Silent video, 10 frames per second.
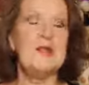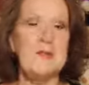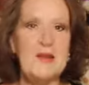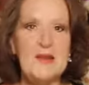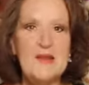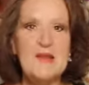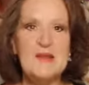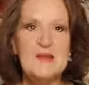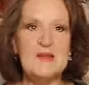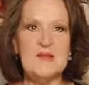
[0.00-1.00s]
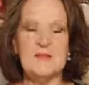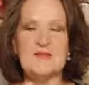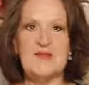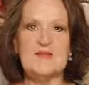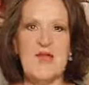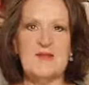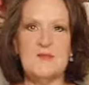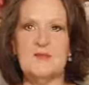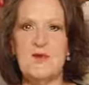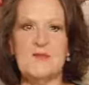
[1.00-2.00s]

Anyway, he was like that. He would go